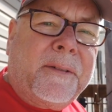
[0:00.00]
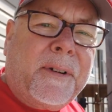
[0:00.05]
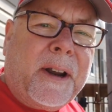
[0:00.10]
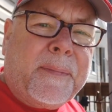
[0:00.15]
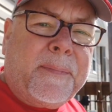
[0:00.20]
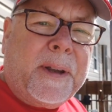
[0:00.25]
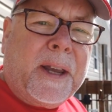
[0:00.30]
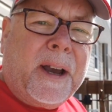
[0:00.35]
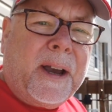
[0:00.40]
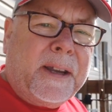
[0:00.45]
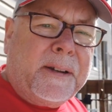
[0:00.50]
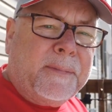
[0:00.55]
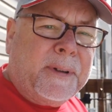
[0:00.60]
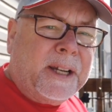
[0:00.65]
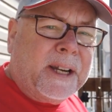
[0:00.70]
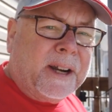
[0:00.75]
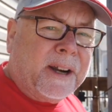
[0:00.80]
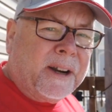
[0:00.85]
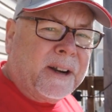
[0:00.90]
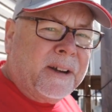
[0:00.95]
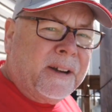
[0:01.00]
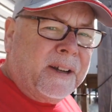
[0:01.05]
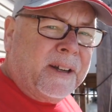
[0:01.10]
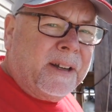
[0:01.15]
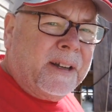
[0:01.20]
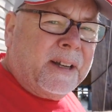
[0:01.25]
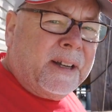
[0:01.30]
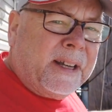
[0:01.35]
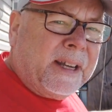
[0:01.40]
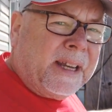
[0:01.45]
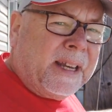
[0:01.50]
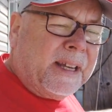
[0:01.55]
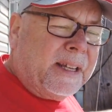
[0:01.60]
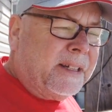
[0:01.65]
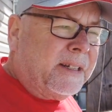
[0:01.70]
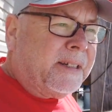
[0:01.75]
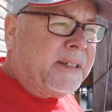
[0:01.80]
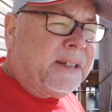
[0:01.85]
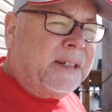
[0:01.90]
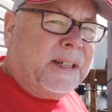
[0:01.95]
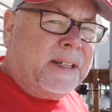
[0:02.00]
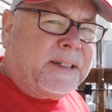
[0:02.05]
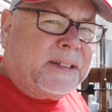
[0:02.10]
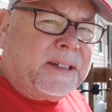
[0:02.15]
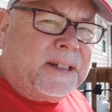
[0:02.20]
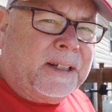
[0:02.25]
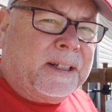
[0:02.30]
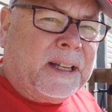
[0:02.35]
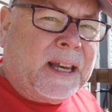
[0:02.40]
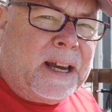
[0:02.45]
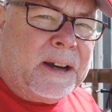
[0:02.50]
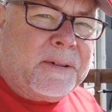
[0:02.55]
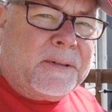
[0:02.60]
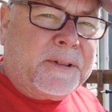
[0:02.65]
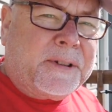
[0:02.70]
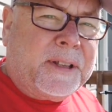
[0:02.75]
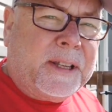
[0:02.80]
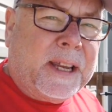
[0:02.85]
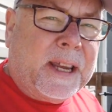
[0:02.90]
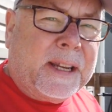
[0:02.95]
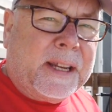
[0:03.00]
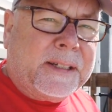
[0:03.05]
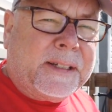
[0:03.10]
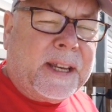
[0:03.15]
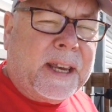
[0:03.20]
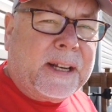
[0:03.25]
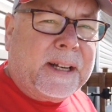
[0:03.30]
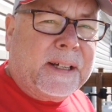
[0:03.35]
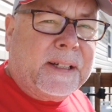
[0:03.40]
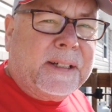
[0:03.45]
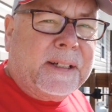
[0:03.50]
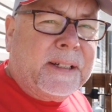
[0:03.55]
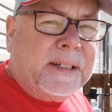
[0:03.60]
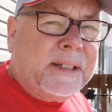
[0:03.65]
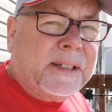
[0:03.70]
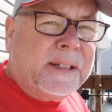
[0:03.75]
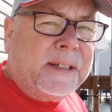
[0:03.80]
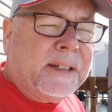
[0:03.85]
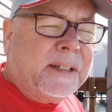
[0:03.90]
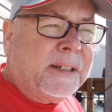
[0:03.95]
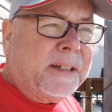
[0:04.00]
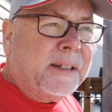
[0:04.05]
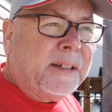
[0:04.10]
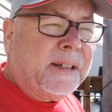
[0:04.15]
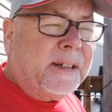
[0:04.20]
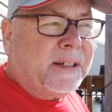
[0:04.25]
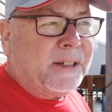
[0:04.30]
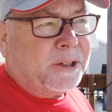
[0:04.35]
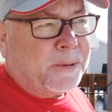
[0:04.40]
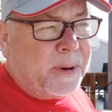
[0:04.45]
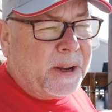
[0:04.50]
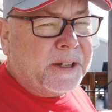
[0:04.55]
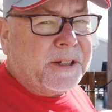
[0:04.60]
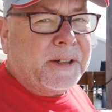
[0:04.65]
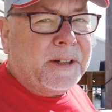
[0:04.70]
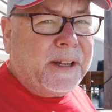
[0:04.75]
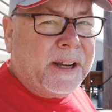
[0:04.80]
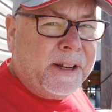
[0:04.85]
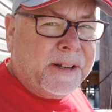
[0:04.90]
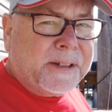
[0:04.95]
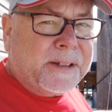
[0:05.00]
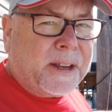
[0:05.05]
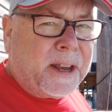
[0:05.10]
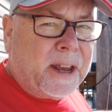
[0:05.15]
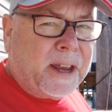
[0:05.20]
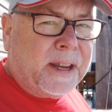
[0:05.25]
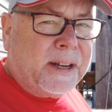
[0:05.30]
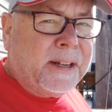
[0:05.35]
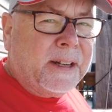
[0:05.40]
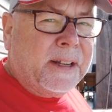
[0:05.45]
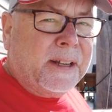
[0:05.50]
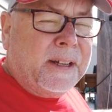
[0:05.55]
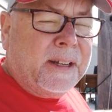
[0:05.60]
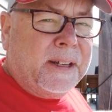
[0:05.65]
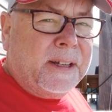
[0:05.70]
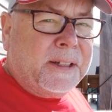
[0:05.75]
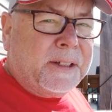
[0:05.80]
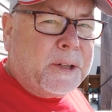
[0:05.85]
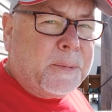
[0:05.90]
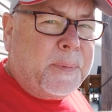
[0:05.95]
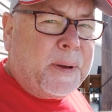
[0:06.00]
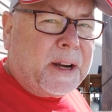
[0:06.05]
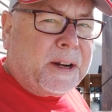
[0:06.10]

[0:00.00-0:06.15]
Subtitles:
right behind me here, and it allows the antenna switch inside to